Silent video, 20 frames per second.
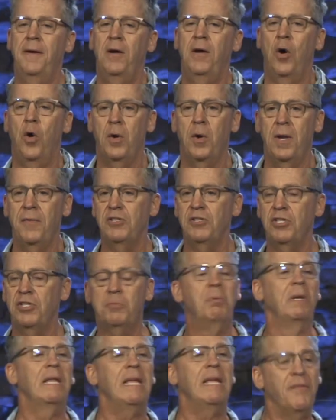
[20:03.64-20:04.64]
or even just
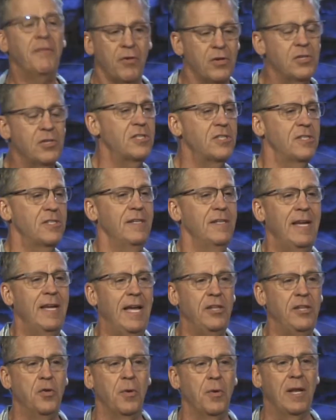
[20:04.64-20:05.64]
believers,
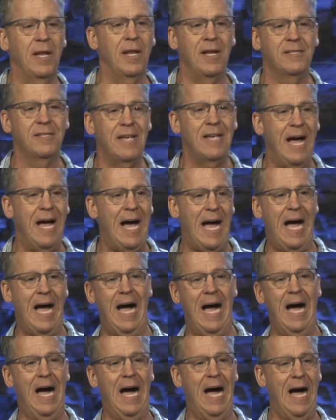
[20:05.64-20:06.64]
and you realize,
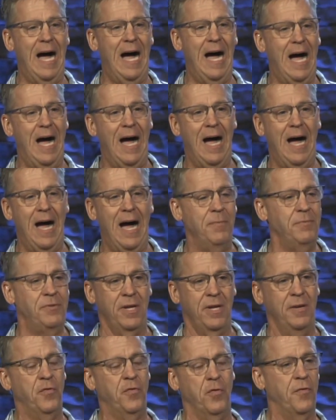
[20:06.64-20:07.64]
I'm
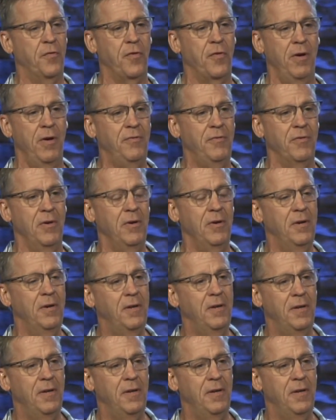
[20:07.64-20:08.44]
done for forever.